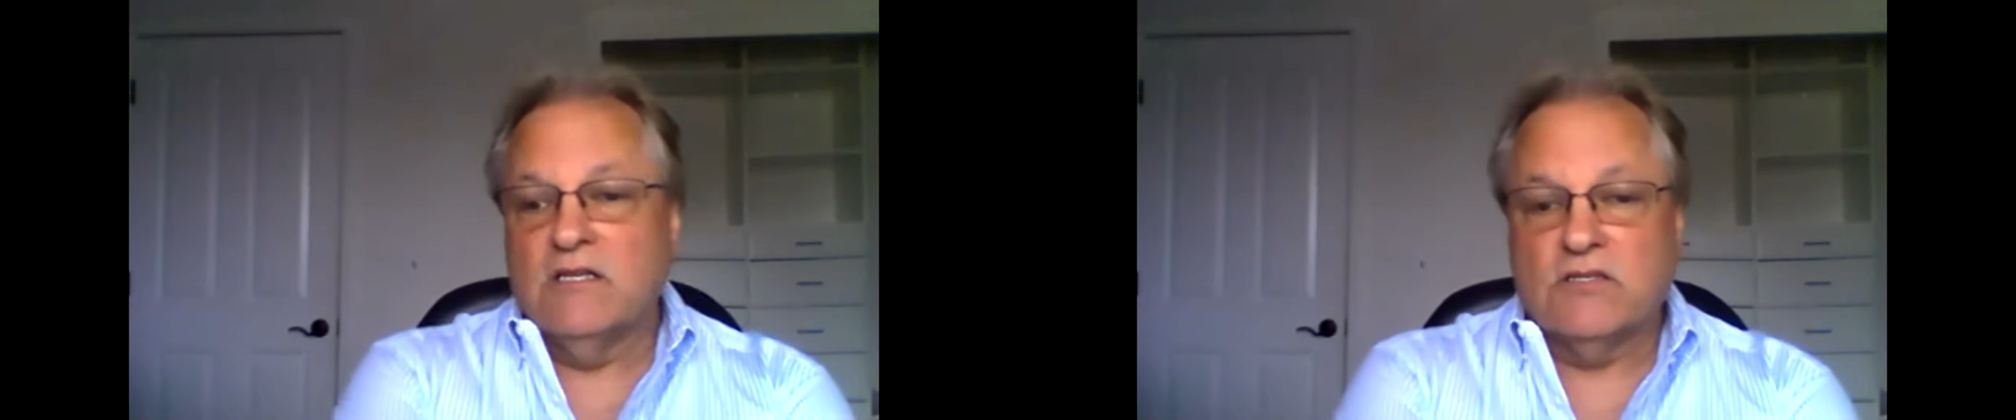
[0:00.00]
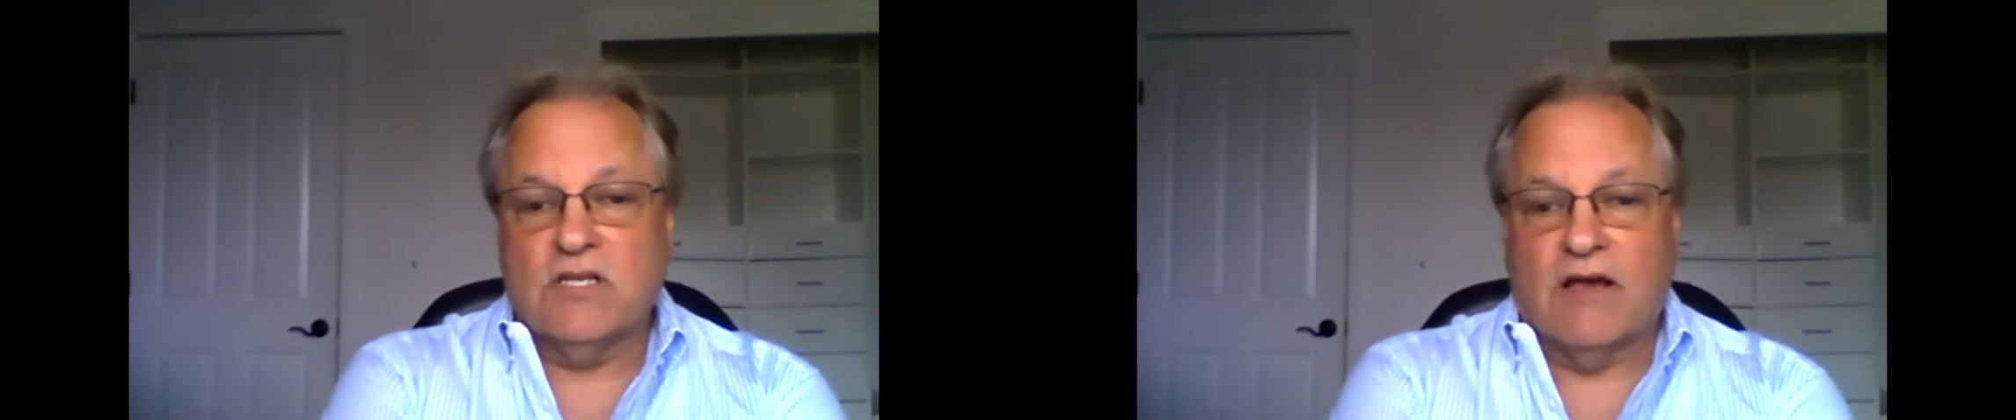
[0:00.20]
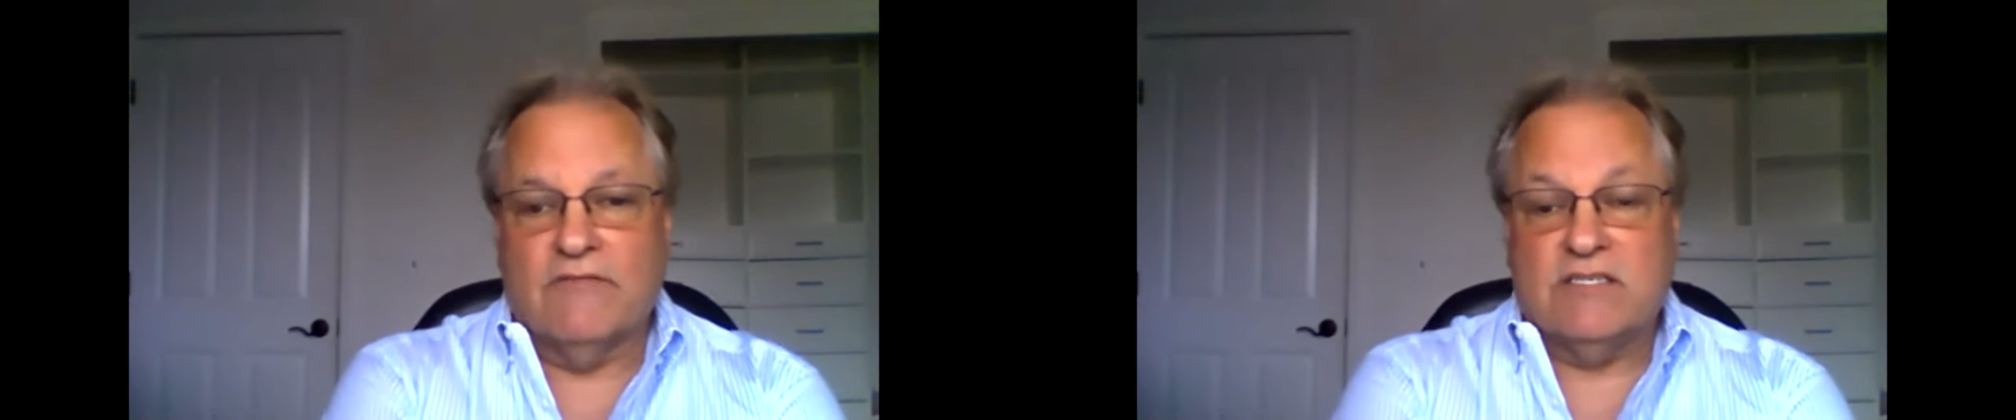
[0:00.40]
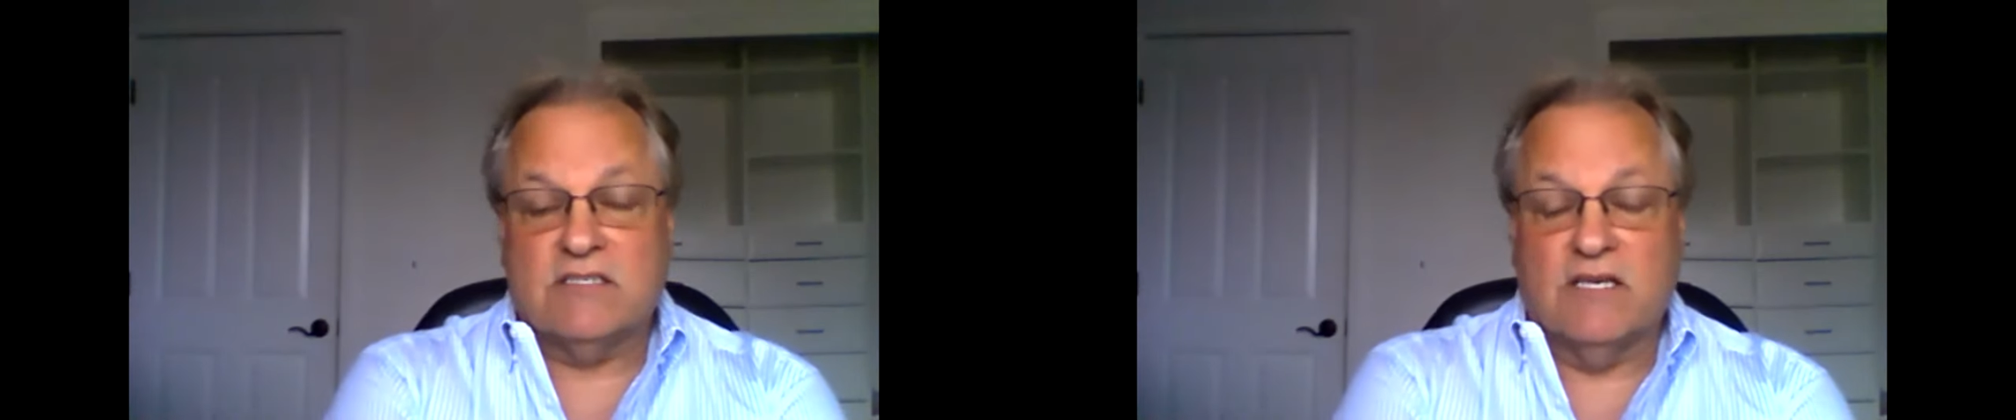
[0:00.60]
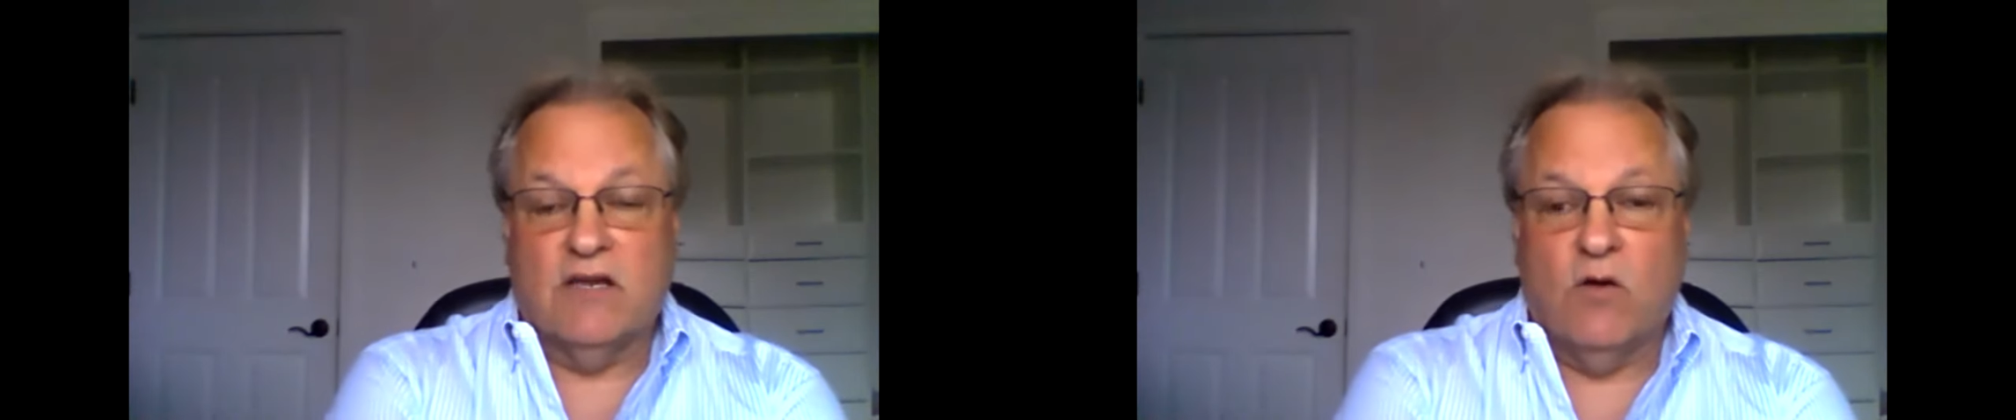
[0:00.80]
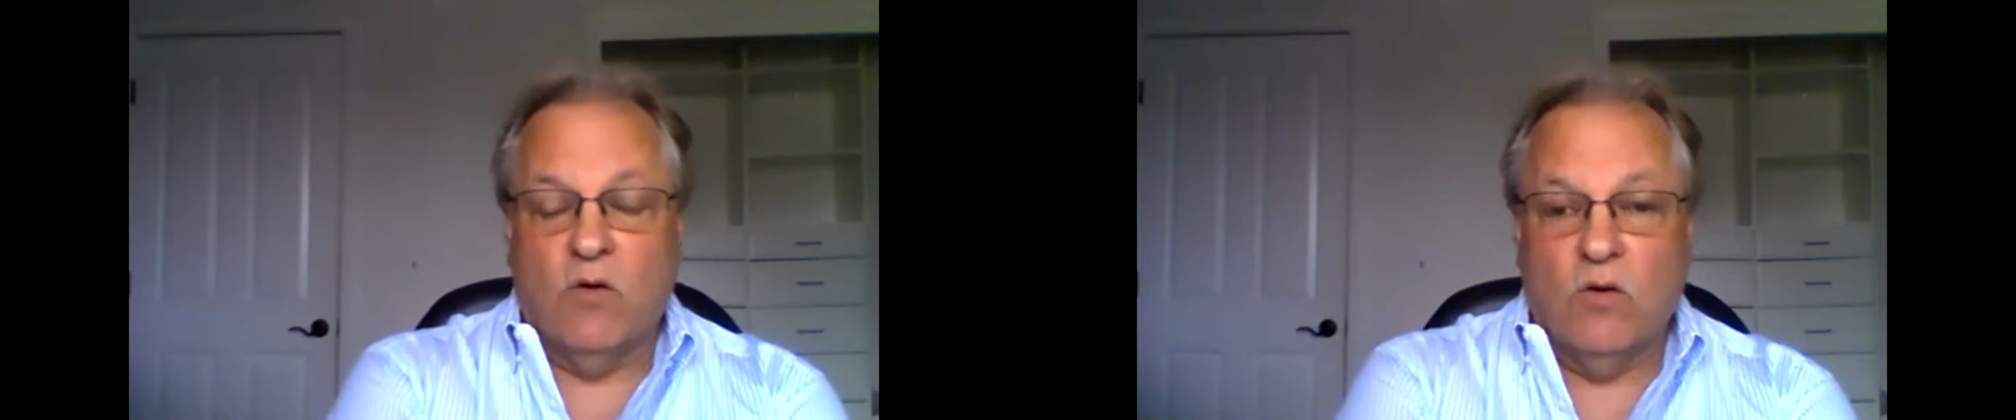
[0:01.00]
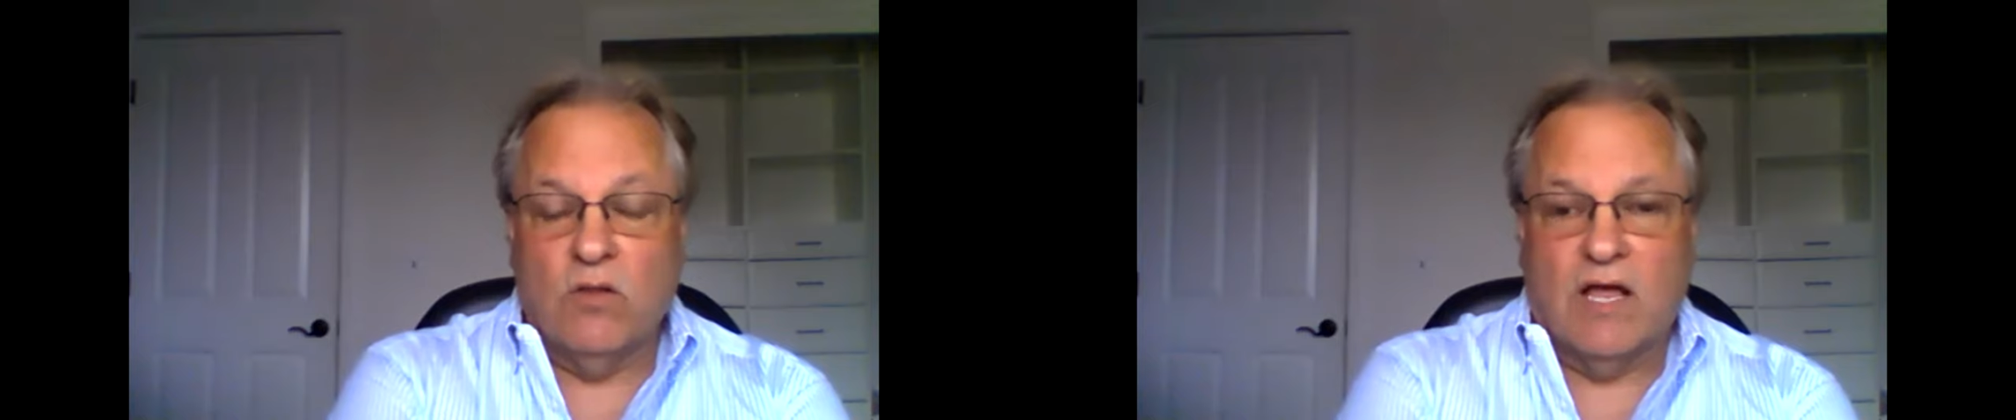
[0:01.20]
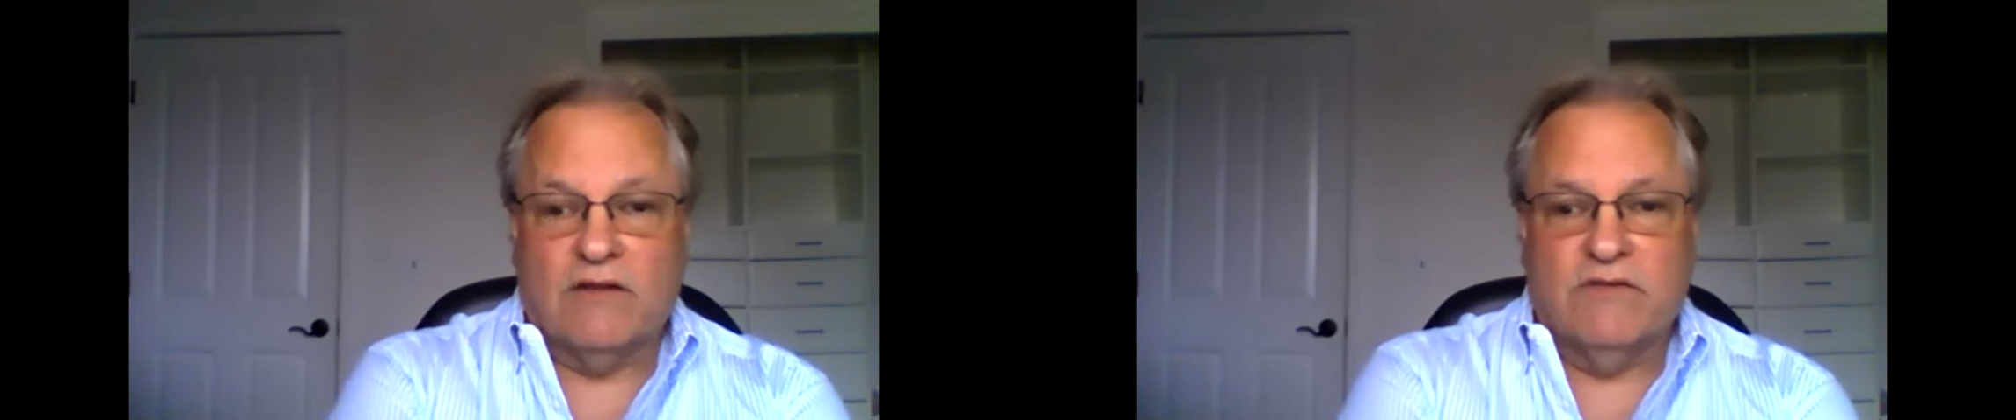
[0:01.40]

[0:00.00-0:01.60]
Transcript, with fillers: There's obviously a whole lot